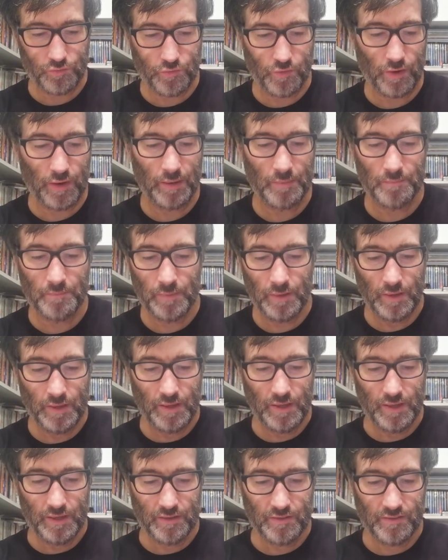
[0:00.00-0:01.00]
from
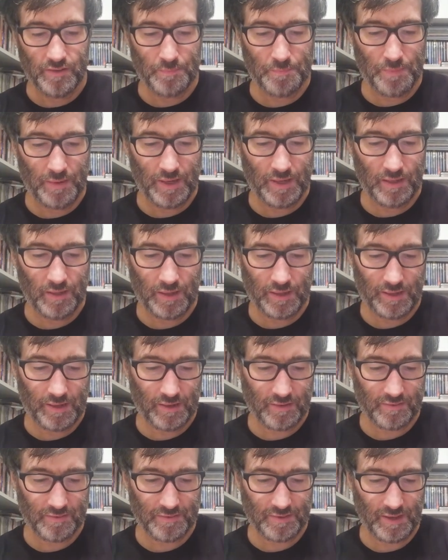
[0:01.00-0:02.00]
Japan, like
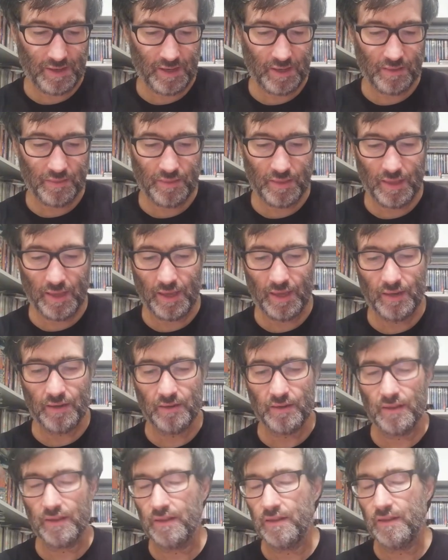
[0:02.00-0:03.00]
I said,
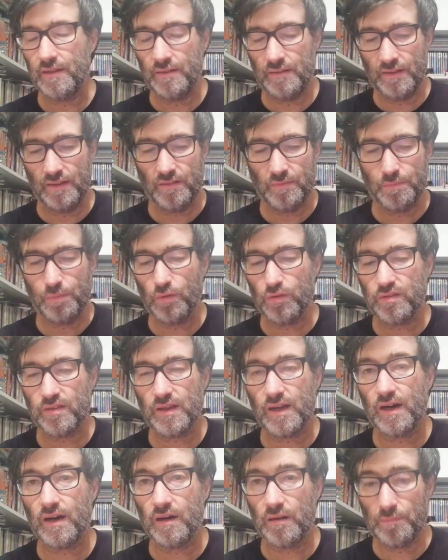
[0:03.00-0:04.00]
and this
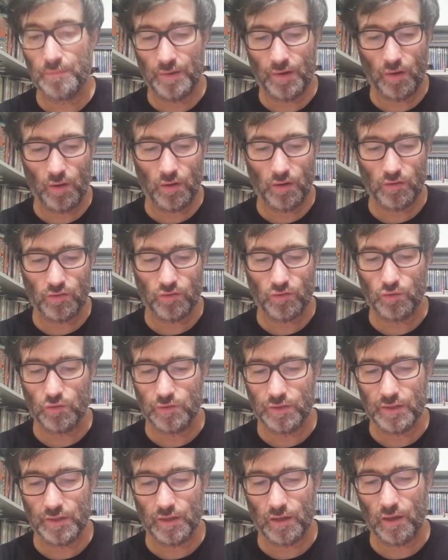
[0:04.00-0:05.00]
postcard belongs to
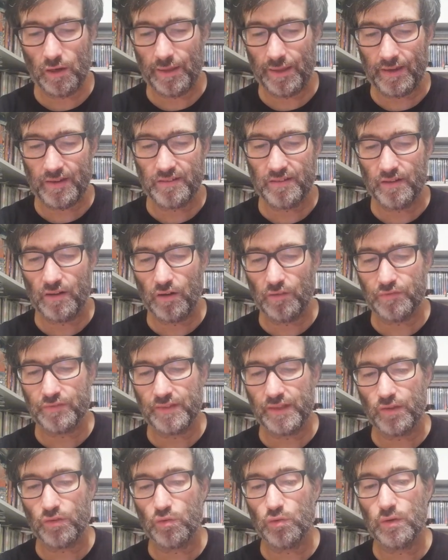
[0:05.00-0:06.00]
the collection of
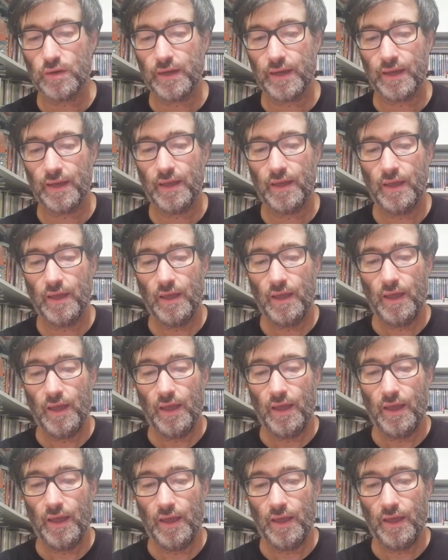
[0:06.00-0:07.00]
Tezuka
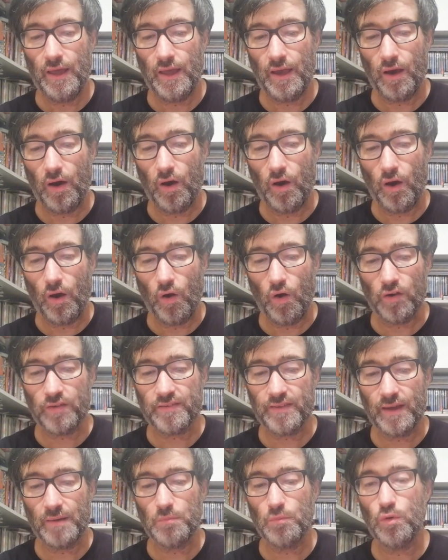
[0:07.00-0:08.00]

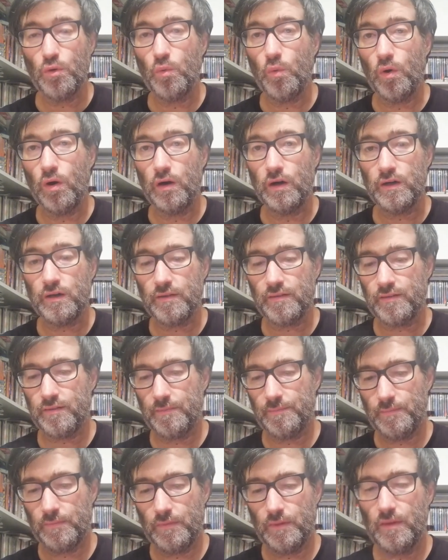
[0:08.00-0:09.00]
Osamu works.